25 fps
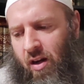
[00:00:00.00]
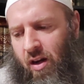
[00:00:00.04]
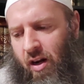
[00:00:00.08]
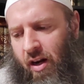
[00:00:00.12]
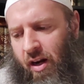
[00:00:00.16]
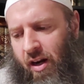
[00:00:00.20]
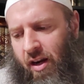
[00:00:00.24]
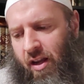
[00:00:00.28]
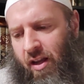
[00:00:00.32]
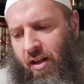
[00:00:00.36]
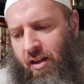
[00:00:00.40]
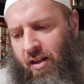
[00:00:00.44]

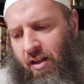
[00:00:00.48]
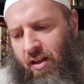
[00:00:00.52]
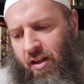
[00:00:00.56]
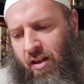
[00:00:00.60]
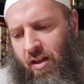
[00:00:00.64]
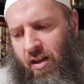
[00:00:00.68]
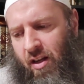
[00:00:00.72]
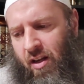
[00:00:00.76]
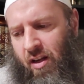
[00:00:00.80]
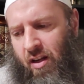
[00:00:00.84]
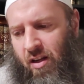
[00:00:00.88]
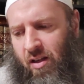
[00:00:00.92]
All right. And
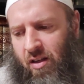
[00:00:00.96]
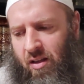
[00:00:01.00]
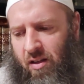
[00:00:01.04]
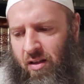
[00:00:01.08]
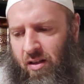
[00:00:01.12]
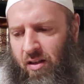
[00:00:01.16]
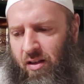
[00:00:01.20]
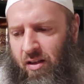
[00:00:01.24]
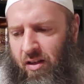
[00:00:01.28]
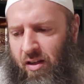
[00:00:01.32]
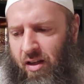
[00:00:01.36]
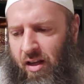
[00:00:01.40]
then uh,
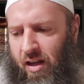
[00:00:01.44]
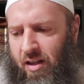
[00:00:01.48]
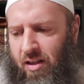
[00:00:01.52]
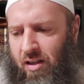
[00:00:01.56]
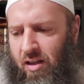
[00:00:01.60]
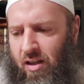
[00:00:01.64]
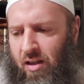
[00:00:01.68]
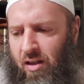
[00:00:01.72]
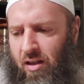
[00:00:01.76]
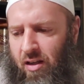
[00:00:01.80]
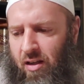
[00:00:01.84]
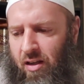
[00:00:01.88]
he,
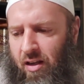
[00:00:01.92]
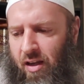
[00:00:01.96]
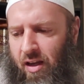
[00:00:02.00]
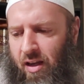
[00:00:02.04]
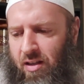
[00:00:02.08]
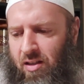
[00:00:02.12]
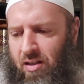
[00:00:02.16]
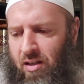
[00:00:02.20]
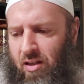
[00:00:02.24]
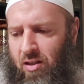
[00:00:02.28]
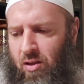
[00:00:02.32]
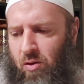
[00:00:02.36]
got, uh, he
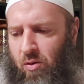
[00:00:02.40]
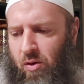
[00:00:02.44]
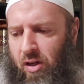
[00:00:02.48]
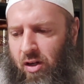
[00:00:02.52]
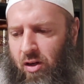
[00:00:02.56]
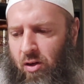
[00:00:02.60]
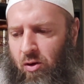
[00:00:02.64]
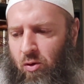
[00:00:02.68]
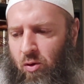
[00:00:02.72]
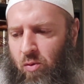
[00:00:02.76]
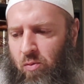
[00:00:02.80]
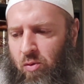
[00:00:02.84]
has a
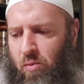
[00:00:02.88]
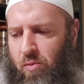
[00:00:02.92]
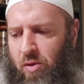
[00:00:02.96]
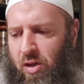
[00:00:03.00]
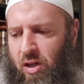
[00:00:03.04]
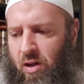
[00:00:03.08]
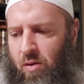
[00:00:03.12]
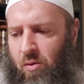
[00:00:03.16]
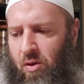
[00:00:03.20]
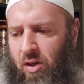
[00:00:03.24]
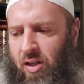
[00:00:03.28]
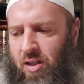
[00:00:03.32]
Tawheed
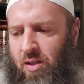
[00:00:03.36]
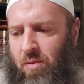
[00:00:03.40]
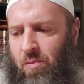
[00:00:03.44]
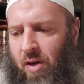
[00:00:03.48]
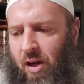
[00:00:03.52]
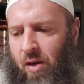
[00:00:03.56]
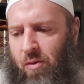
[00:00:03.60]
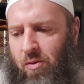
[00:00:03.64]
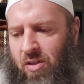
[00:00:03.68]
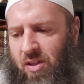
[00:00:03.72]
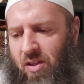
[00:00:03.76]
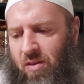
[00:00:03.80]
al-Rububiyyah
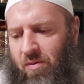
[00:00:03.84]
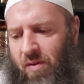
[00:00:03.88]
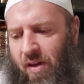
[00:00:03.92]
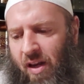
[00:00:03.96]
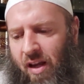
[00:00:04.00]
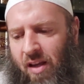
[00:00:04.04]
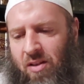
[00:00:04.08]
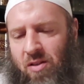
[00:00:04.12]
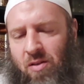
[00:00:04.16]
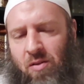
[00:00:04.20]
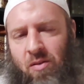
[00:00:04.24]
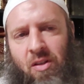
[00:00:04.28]
wal-Asma'i
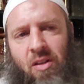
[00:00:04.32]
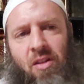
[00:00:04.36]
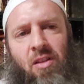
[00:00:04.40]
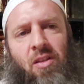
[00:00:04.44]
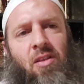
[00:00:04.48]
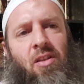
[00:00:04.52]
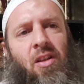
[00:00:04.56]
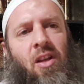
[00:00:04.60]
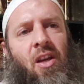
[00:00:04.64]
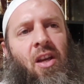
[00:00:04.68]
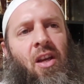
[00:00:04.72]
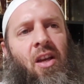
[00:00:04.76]
wa-Sifat. So
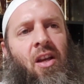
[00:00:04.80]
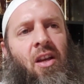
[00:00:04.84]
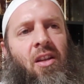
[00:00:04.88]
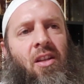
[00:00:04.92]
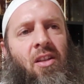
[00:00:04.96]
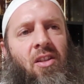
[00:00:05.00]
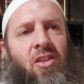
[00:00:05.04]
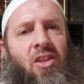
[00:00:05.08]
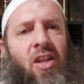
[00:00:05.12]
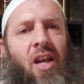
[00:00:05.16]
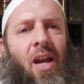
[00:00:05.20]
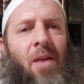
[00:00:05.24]
these,
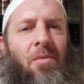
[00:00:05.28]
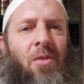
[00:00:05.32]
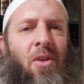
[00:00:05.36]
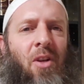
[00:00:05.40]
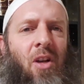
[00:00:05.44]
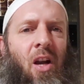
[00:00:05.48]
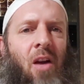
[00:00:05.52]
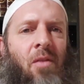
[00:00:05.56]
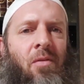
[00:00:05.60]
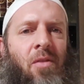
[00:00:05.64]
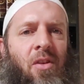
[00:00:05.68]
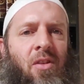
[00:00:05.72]
this
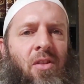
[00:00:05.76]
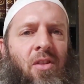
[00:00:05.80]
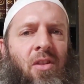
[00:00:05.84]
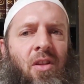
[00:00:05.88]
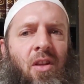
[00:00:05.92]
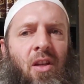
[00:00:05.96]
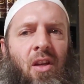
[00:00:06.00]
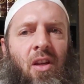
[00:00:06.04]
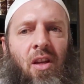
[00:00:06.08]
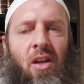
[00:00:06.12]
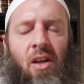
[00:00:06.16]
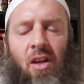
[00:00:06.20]
chapter
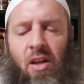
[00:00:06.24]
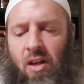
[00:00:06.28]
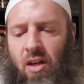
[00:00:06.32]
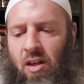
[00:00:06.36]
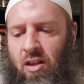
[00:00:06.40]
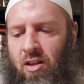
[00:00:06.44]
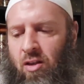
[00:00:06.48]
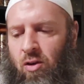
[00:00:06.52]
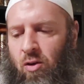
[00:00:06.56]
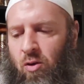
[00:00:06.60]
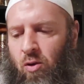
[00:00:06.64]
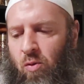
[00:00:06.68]
covers
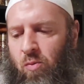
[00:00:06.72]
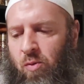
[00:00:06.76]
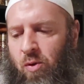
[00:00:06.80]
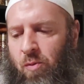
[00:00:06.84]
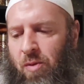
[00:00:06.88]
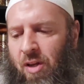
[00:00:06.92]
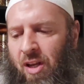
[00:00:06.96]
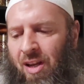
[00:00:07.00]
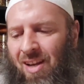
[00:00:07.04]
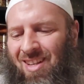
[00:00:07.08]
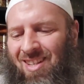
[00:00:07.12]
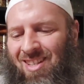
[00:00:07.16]
the
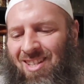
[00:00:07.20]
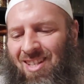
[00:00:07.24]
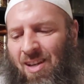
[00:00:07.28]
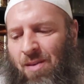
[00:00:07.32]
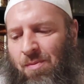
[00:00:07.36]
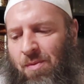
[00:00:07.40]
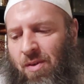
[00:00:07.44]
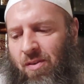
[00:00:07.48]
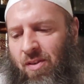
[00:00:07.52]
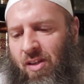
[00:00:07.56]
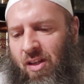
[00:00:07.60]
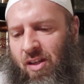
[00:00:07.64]
Rububiyyah and
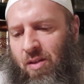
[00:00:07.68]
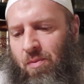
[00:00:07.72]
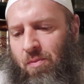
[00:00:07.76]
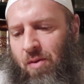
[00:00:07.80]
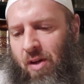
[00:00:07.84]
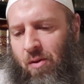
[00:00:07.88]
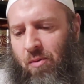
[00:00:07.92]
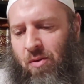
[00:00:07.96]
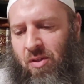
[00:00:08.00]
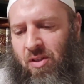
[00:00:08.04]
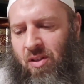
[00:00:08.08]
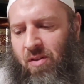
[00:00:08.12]
some of the
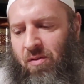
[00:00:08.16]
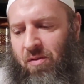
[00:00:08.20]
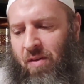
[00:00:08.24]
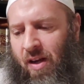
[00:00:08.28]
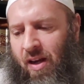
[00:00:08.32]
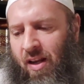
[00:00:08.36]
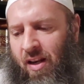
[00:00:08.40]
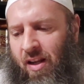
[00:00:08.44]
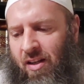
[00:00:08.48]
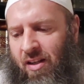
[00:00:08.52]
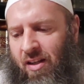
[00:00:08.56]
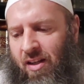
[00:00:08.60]
Asma'i
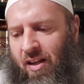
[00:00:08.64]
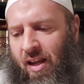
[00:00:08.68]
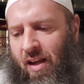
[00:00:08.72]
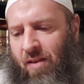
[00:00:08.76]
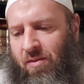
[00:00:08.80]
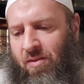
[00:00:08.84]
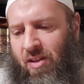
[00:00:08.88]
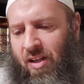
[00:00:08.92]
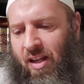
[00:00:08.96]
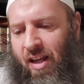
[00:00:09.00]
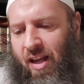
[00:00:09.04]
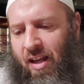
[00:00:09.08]
wa-Sifat. And then
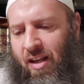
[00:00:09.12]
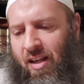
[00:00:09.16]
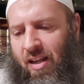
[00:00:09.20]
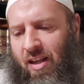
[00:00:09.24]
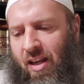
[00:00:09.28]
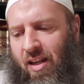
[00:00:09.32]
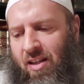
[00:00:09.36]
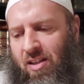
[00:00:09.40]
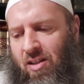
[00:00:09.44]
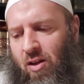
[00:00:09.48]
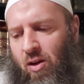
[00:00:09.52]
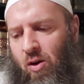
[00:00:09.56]
after that,
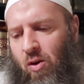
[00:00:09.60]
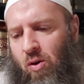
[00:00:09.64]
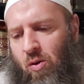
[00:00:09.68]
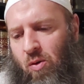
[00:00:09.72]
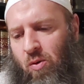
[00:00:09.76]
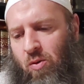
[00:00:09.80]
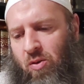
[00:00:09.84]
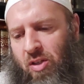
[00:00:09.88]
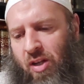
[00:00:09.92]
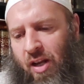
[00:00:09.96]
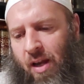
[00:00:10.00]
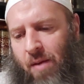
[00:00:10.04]
he has a
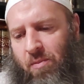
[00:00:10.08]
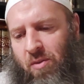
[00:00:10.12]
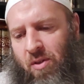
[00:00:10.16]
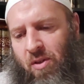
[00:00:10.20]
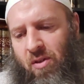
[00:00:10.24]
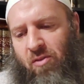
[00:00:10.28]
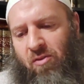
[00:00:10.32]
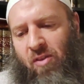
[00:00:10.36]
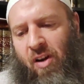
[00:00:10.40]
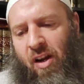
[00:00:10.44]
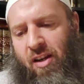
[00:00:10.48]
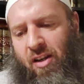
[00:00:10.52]
whole
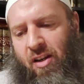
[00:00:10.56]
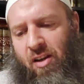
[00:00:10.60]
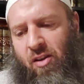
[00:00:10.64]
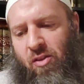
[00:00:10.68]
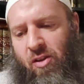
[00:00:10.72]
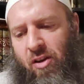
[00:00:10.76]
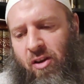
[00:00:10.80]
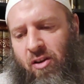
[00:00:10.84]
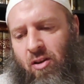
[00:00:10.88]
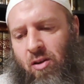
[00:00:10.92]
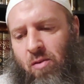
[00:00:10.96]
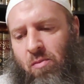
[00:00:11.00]
chapter right
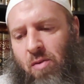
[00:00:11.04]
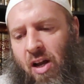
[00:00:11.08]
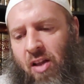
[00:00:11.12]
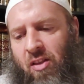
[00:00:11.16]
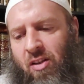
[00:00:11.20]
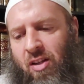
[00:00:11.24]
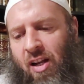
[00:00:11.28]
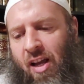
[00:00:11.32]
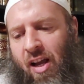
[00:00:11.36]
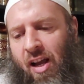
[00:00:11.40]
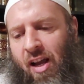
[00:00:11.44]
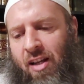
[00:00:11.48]
here, Dhikr
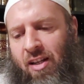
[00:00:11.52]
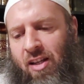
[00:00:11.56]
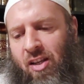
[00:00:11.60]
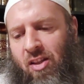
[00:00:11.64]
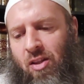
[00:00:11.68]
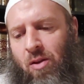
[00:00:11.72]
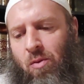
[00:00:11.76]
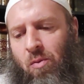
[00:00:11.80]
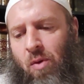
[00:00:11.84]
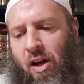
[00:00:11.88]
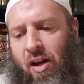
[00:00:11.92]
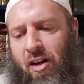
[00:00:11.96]
ba'd
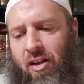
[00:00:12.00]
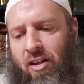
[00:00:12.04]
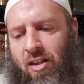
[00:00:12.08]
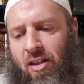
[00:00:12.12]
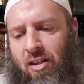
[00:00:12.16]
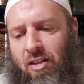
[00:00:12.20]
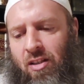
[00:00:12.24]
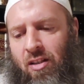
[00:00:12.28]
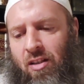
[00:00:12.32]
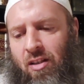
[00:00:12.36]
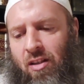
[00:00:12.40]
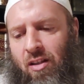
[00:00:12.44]
al-Ahadith
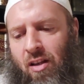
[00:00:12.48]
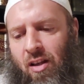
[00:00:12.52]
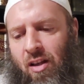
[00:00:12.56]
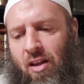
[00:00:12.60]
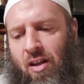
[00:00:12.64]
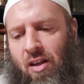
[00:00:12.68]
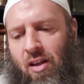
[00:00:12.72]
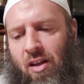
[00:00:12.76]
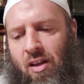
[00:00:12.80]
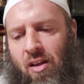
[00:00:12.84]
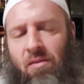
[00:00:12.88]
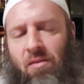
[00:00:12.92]
al-Waridati
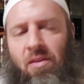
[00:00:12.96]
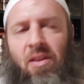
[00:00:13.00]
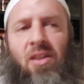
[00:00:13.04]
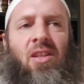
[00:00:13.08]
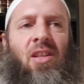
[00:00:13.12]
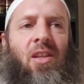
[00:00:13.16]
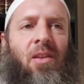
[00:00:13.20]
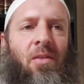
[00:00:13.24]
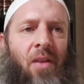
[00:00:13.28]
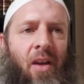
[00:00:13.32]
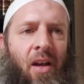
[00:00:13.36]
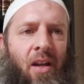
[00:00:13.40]

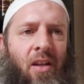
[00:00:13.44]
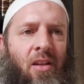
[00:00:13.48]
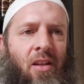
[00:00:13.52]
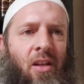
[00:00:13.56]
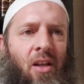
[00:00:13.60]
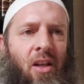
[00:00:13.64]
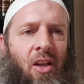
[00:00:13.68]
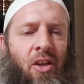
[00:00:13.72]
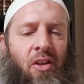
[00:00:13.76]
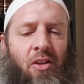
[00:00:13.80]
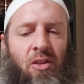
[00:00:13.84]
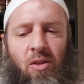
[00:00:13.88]
fi-Sifat.
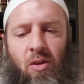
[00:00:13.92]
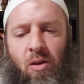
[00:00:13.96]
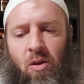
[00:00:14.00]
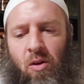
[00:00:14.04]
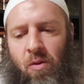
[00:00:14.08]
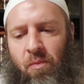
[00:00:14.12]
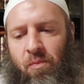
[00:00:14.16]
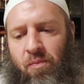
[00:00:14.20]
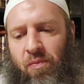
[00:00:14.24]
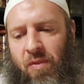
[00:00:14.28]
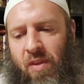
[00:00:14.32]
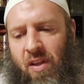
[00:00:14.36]

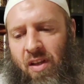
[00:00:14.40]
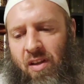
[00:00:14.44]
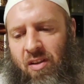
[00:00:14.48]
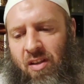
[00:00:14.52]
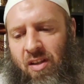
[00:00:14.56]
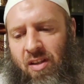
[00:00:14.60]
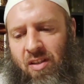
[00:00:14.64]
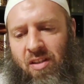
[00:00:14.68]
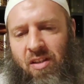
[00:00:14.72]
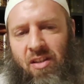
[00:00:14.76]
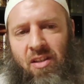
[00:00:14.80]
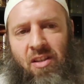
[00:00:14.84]
So
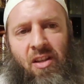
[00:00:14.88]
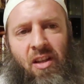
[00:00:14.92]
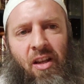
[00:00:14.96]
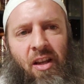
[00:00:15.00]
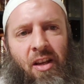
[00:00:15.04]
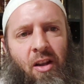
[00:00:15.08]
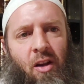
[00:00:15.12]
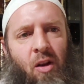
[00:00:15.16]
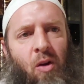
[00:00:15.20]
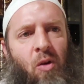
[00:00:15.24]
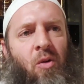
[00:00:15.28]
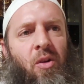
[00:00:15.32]
this is
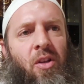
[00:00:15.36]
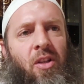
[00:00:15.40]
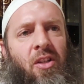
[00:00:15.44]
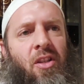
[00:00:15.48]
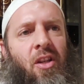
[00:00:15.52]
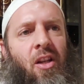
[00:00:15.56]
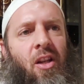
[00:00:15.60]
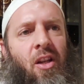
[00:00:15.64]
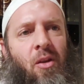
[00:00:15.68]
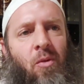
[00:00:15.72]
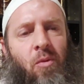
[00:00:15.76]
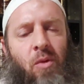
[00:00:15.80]
like only
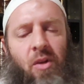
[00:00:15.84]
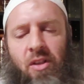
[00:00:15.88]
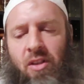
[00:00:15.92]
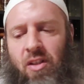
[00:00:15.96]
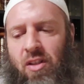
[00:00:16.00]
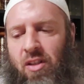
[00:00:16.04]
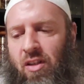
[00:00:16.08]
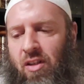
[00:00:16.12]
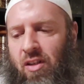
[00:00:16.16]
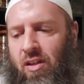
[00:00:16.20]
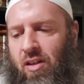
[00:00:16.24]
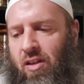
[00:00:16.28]
dealing
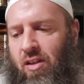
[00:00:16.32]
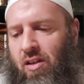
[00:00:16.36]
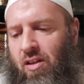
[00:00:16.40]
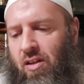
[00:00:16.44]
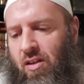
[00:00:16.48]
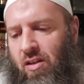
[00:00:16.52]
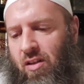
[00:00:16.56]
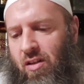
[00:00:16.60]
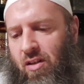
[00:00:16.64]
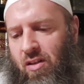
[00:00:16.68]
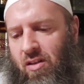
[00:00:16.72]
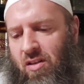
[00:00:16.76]
with the
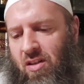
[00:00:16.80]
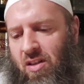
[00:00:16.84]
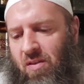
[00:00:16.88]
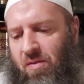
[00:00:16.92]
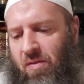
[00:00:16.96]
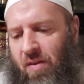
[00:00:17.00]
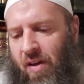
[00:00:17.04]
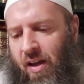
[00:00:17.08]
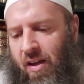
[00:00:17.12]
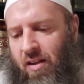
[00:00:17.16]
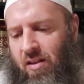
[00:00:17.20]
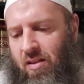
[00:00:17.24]
uh, the
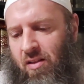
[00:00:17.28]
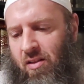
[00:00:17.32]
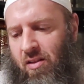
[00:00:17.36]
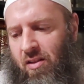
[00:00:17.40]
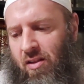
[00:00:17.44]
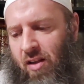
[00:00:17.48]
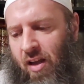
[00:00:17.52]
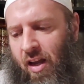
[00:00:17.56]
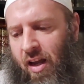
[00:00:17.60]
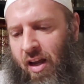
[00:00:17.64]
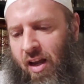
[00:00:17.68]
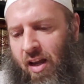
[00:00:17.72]
sifat,
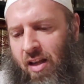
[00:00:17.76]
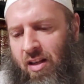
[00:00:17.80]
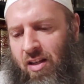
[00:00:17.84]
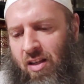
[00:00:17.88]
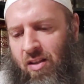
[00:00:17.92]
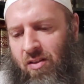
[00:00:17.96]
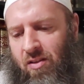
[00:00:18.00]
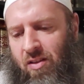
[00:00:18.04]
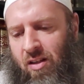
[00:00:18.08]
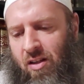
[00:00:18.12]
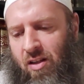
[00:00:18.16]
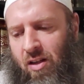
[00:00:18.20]
the
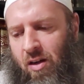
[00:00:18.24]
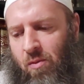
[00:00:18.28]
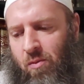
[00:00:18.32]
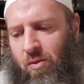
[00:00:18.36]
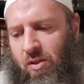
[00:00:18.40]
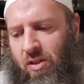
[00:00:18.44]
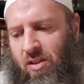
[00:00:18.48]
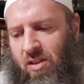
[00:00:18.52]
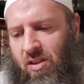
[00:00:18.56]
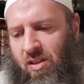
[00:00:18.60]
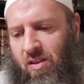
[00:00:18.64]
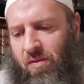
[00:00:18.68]
ahadith that
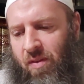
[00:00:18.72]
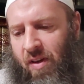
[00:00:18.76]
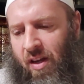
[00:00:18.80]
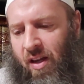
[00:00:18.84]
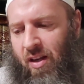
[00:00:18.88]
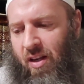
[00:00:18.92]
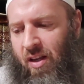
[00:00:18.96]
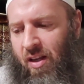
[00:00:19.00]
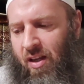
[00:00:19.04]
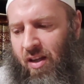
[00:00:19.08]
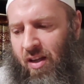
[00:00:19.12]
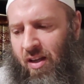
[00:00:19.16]
come with the
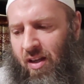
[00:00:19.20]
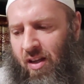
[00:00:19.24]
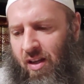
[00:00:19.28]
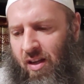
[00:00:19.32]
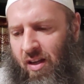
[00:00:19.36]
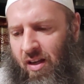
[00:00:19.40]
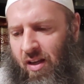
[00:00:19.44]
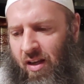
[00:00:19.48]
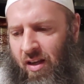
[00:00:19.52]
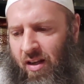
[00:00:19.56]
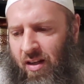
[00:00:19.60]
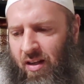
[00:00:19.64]
sifat,
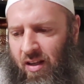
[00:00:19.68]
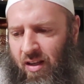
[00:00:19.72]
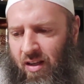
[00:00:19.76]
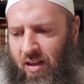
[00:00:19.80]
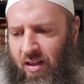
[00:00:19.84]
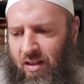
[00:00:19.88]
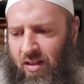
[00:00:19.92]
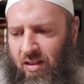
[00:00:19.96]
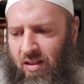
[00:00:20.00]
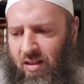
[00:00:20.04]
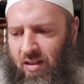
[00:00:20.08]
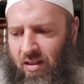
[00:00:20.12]
and
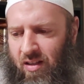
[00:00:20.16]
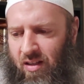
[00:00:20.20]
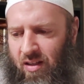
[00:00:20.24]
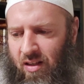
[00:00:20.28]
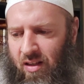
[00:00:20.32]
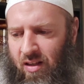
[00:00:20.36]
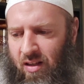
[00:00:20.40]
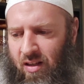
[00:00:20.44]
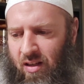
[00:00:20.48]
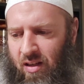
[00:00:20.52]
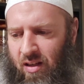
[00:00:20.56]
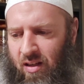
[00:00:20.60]
this.
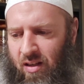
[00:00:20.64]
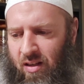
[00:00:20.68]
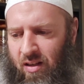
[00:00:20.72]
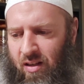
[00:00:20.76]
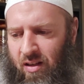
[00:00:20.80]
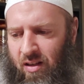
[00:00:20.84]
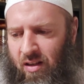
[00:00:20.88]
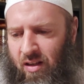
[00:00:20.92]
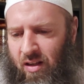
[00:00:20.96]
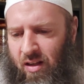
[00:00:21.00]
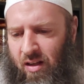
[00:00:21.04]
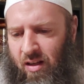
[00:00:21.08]
Uh,
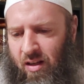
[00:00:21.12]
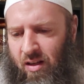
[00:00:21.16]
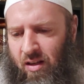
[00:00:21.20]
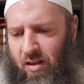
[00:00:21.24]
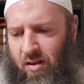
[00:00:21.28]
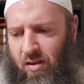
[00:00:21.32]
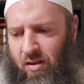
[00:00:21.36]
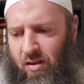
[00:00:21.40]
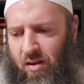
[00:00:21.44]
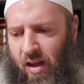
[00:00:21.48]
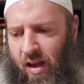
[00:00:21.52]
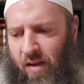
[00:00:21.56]
then
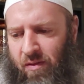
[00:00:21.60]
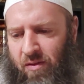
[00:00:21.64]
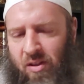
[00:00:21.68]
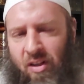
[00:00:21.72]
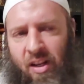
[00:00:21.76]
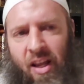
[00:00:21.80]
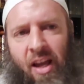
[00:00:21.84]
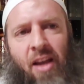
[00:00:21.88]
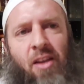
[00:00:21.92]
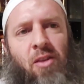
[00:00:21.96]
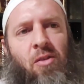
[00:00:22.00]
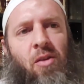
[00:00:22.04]
uh,
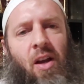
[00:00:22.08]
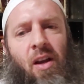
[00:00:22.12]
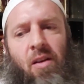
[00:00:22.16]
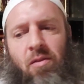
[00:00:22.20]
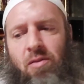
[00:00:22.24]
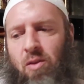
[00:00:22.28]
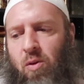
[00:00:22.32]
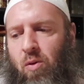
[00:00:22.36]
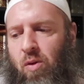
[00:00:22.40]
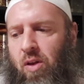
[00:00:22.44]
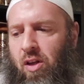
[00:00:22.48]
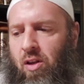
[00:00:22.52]
after that, you
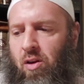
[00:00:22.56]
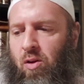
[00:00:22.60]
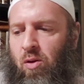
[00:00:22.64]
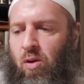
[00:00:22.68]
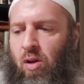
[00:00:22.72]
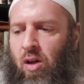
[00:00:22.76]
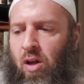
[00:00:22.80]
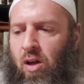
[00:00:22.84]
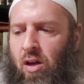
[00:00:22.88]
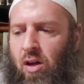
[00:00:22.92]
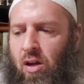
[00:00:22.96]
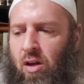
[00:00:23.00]
have Tawheed
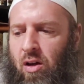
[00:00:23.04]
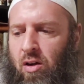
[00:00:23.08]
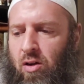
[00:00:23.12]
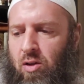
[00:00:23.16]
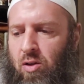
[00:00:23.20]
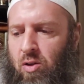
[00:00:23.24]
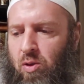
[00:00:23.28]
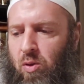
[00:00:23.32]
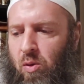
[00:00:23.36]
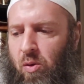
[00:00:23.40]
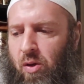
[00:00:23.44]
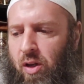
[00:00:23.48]

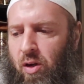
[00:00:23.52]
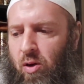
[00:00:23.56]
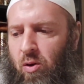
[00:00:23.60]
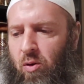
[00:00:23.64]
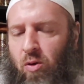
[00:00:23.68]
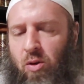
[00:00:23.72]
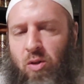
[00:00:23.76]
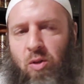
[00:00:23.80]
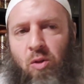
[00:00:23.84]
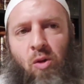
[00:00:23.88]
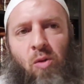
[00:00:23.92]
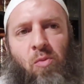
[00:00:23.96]
al Tawheed
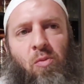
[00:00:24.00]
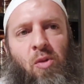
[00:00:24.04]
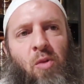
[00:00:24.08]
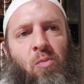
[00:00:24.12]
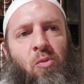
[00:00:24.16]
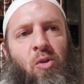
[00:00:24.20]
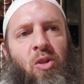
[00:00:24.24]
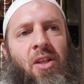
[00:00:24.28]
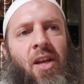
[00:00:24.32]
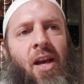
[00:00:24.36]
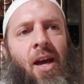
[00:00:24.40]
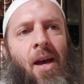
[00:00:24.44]
al Rasul
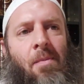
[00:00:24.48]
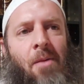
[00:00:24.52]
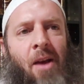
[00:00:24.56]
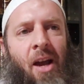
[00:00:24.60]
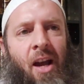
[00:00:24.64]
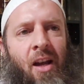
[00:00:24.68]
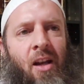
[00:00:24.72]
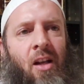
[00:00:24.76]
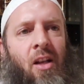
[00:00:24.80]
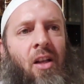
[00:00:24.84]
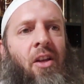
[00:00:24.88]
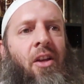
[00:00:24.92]
bil
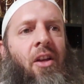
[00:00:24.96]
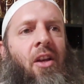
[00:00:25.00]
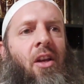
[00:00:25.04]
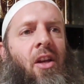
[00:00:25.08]
Mutaba'ah.